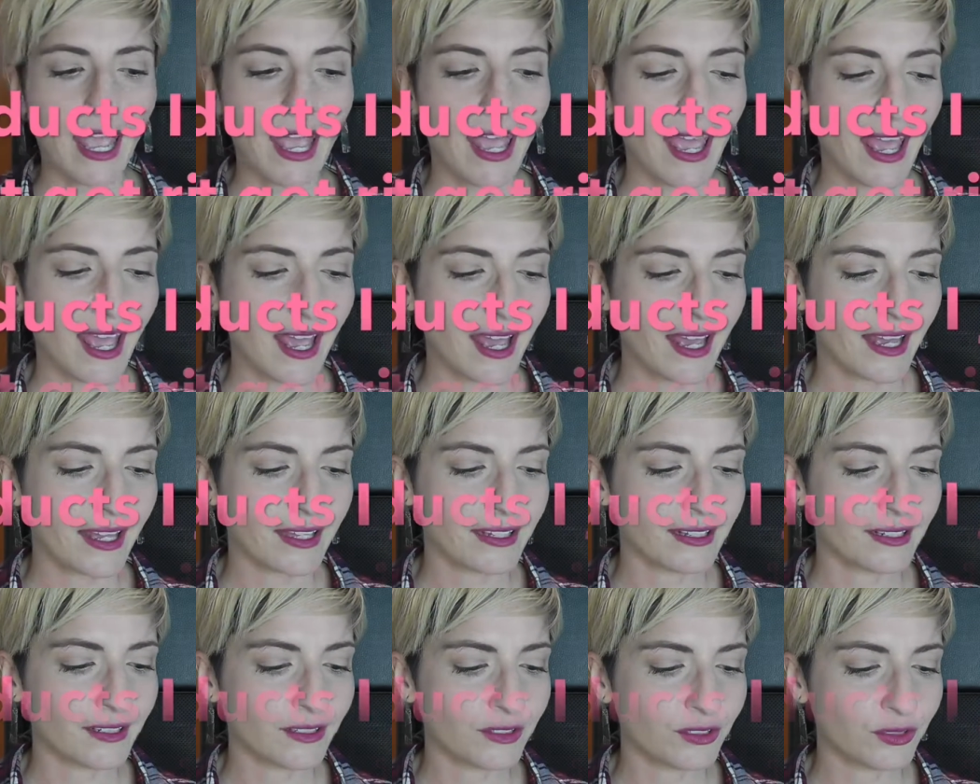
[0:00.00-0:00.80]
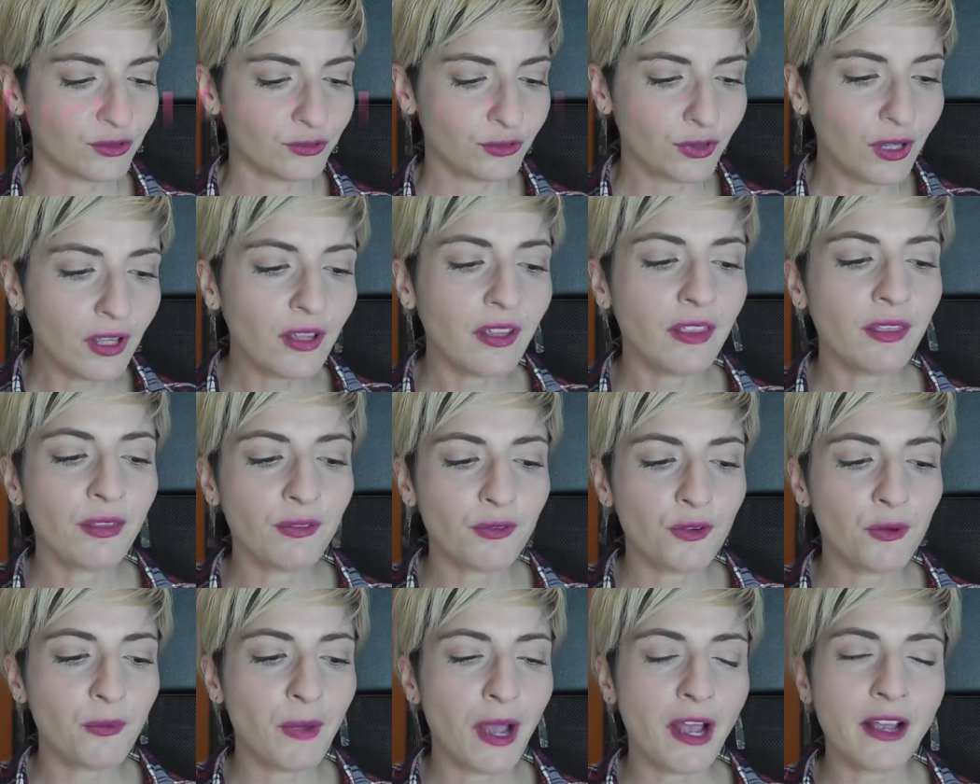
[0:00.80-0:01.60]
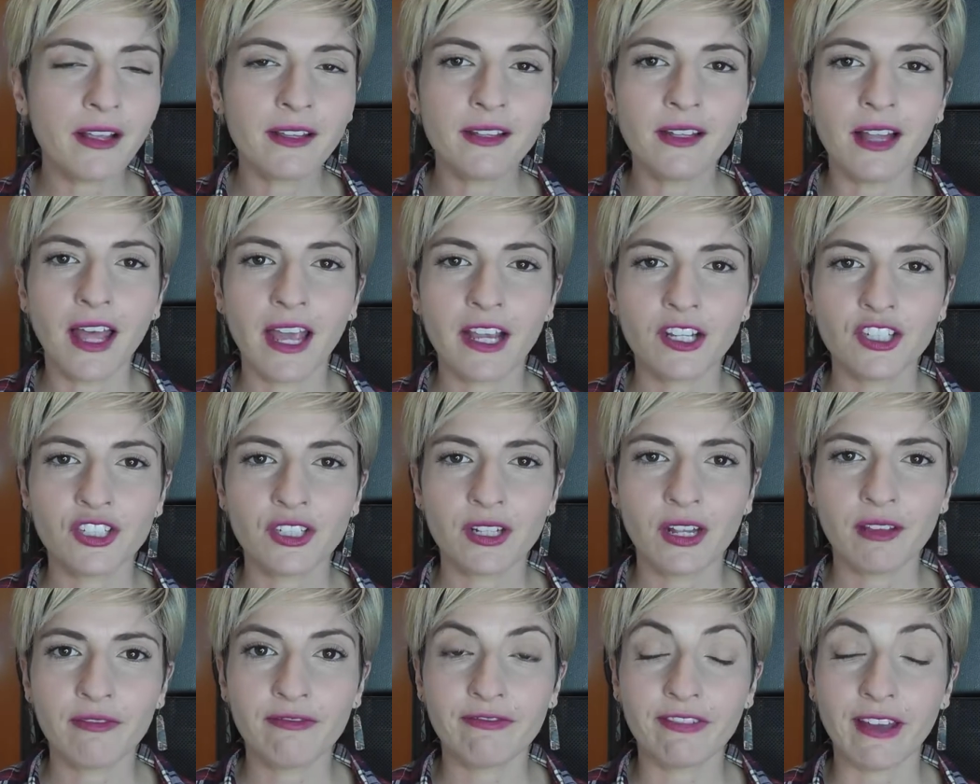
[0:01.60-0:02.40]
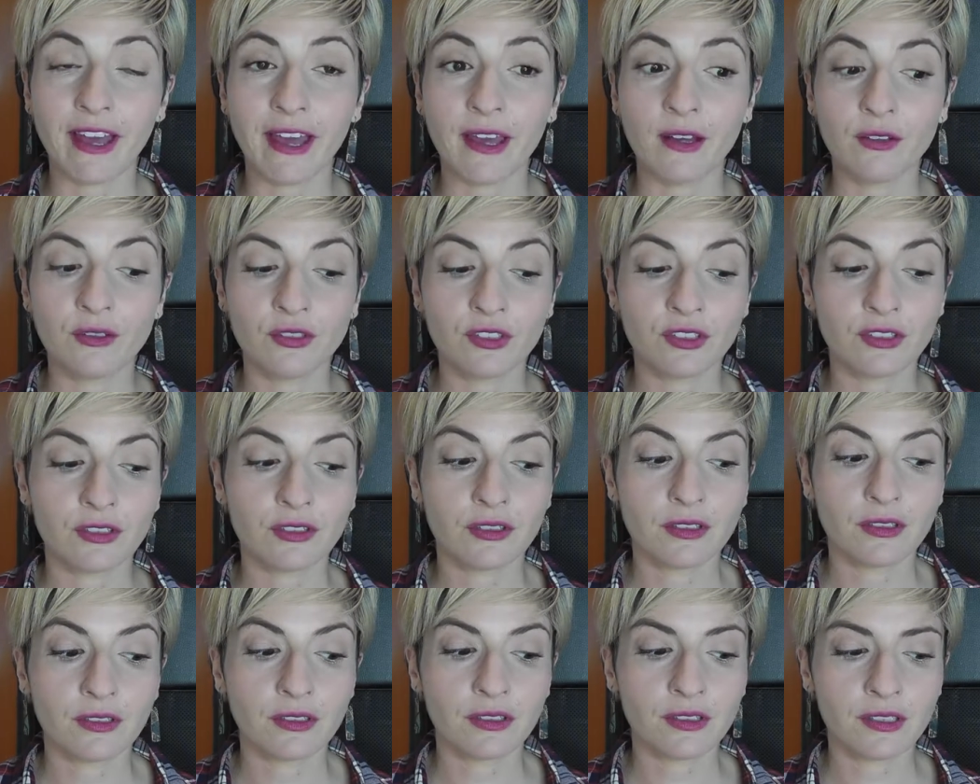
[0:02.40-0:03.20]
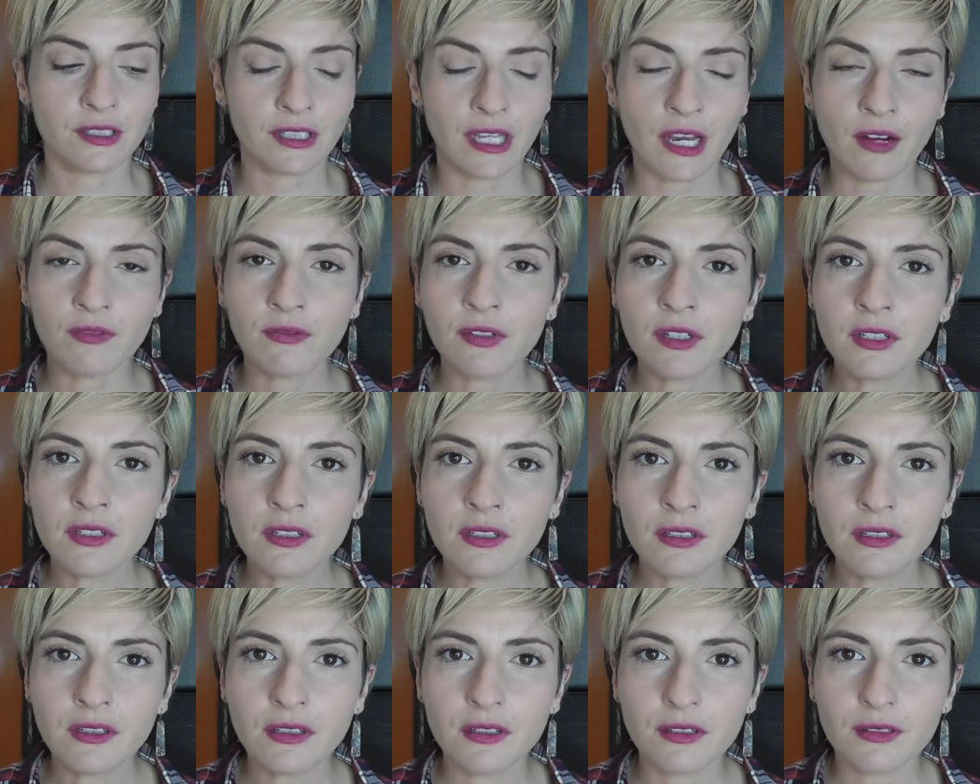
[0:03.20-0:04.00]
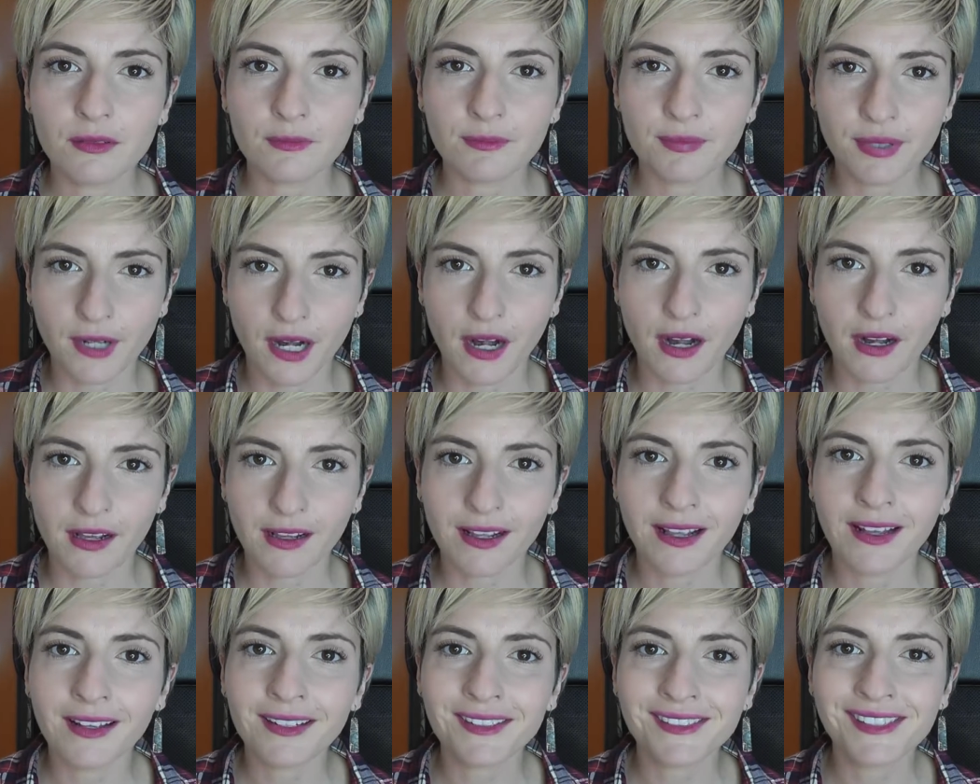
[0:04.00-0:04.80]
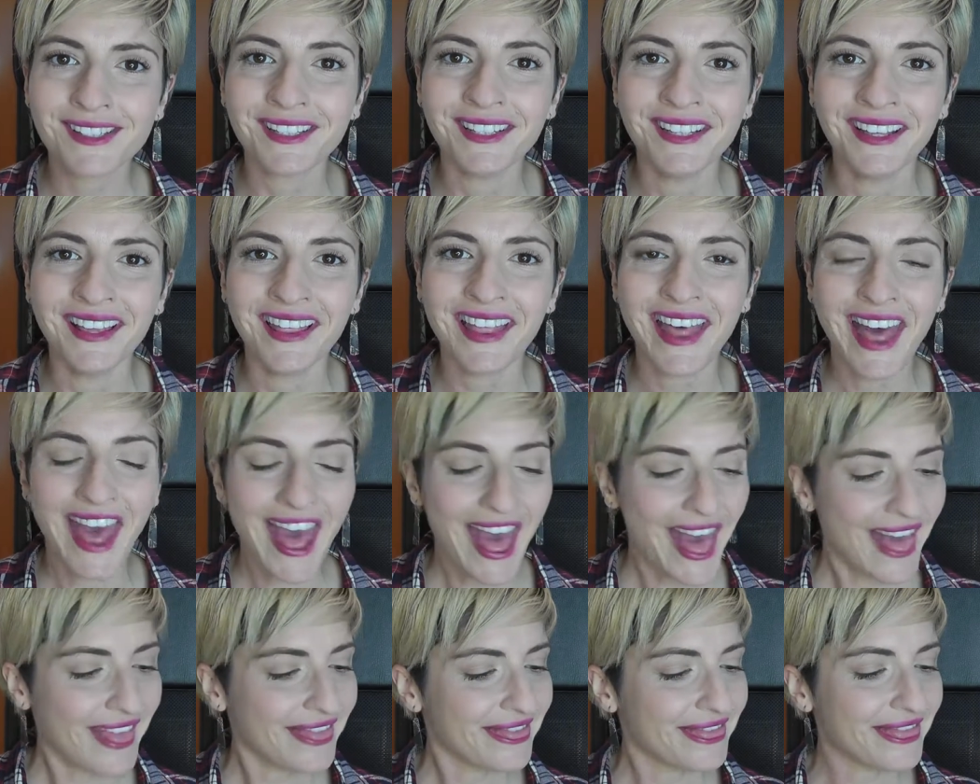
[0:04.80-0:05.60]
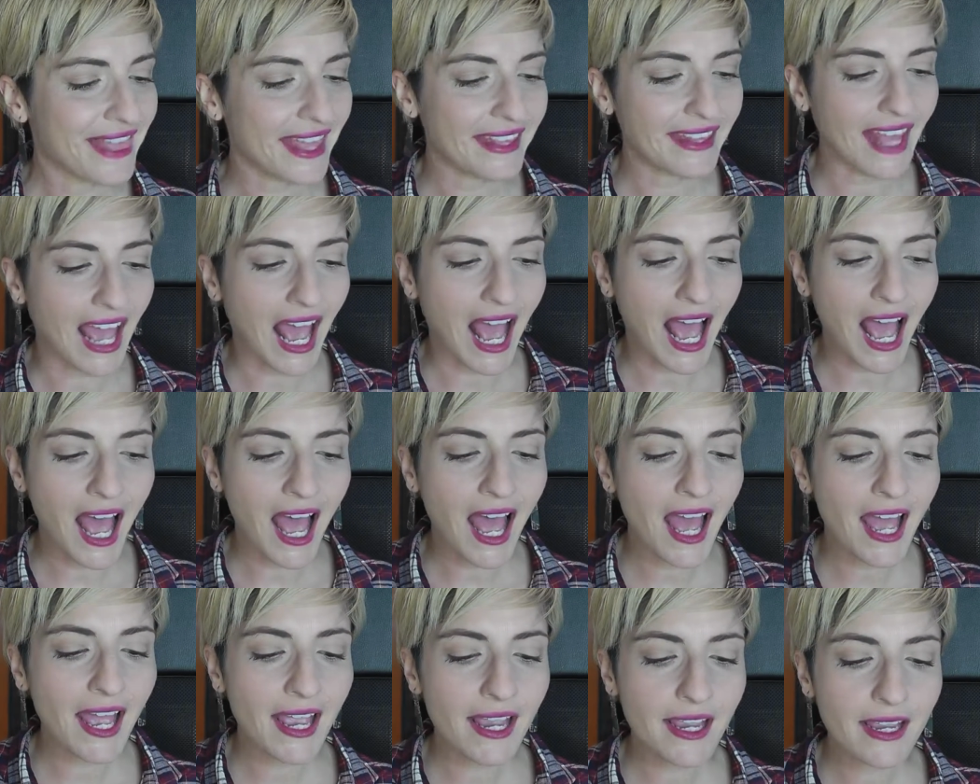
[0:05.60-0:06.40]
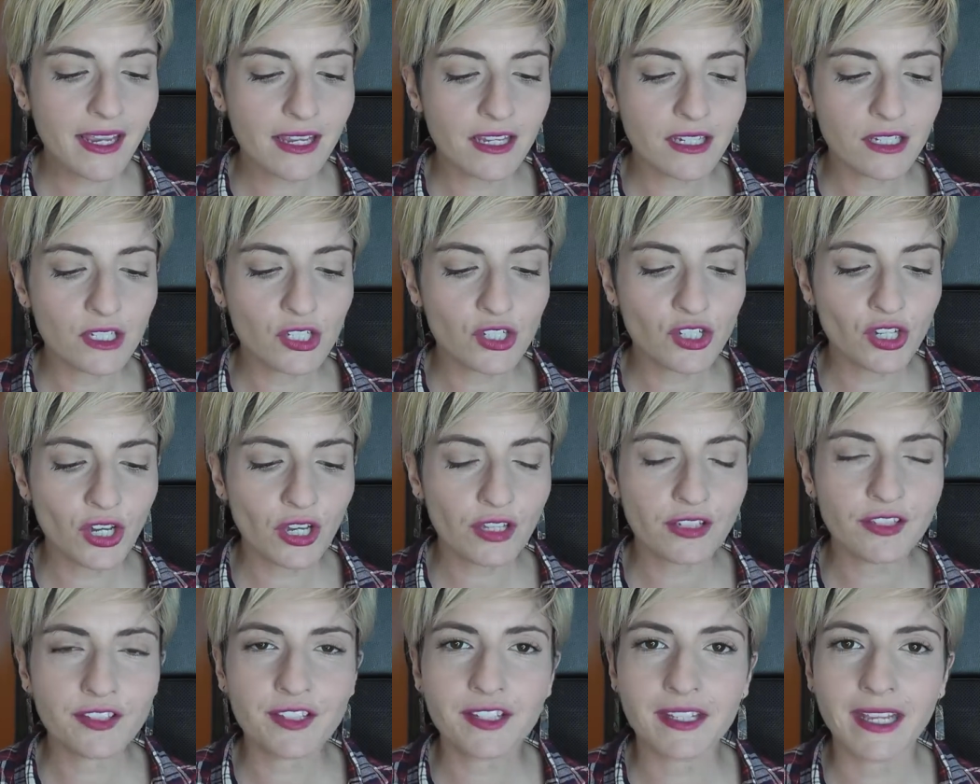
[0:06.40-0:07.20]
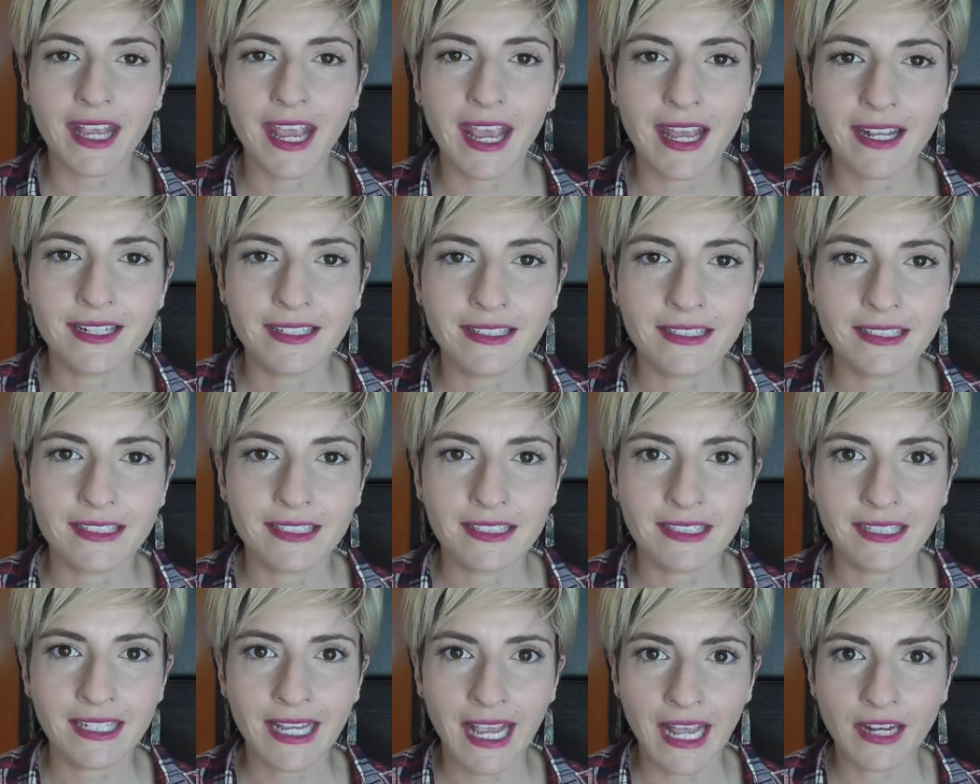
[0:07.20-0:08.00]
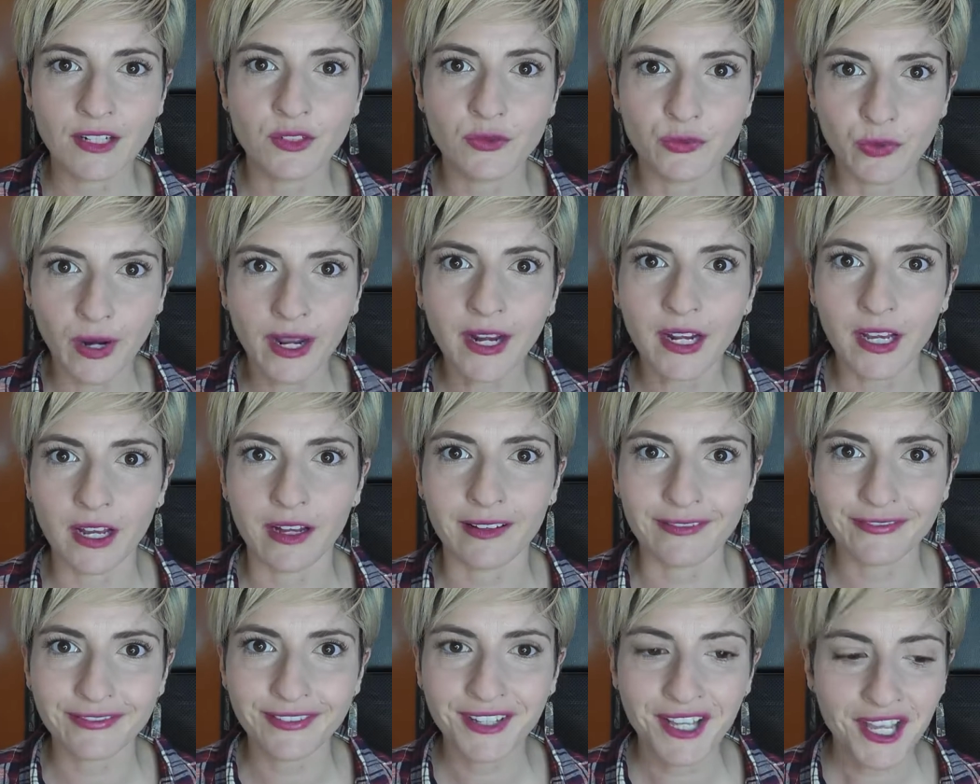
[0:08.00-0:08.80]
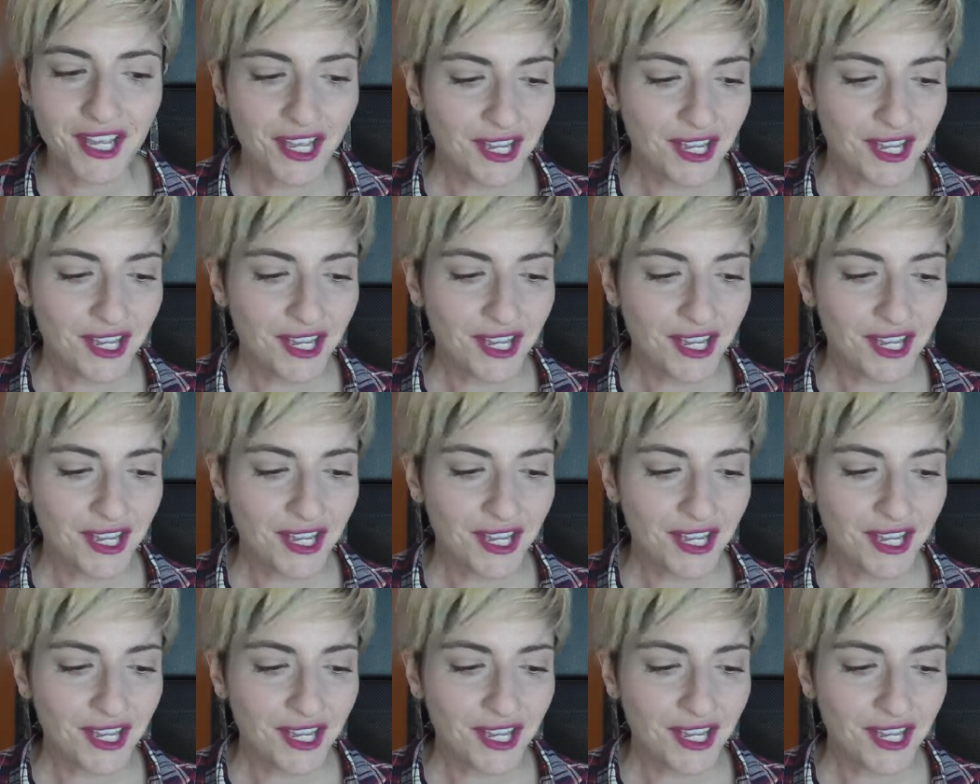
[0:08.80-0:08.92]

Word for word: And looking through my collection, I found several products that I just can't get rid of.